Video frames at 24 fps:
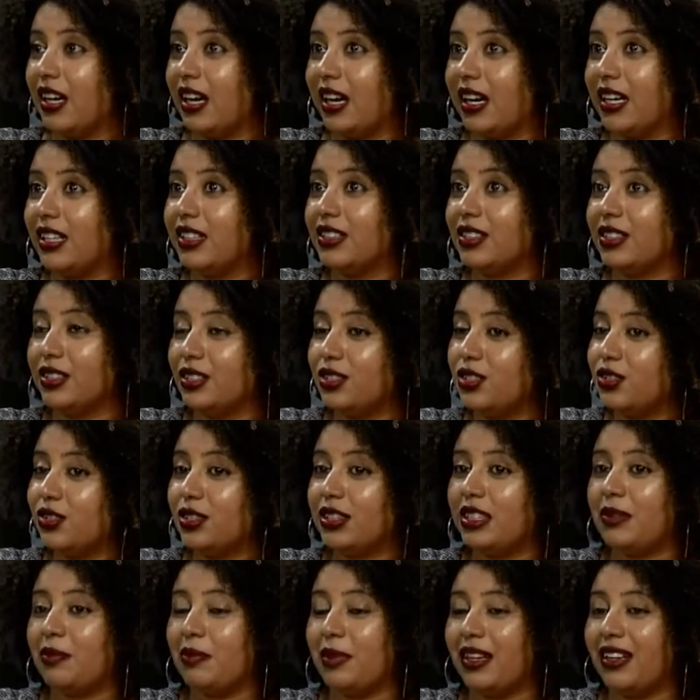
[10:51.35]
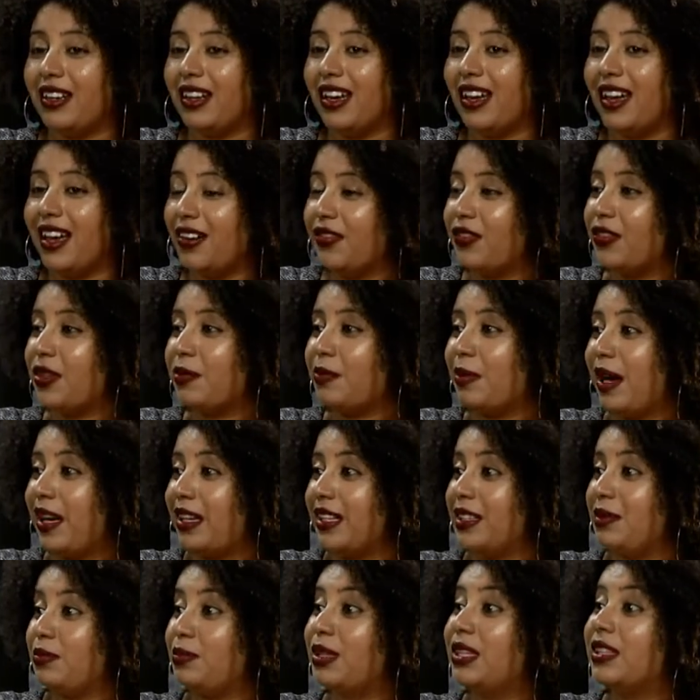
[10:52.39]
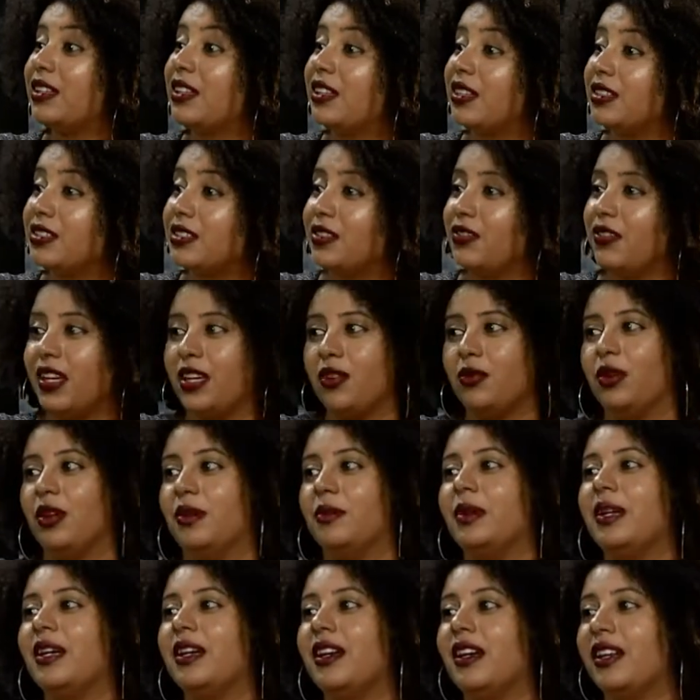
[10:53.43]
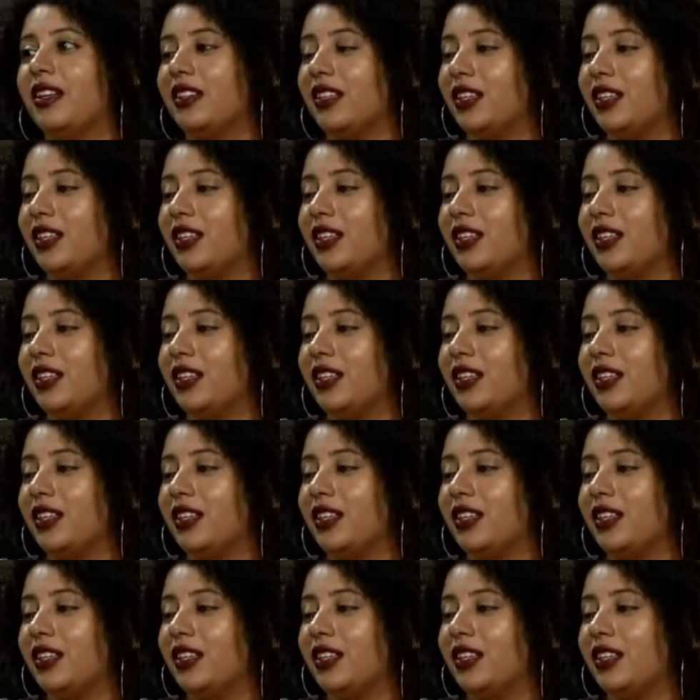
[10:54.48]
I literally met everybody because of AWeb. Mm-hmm.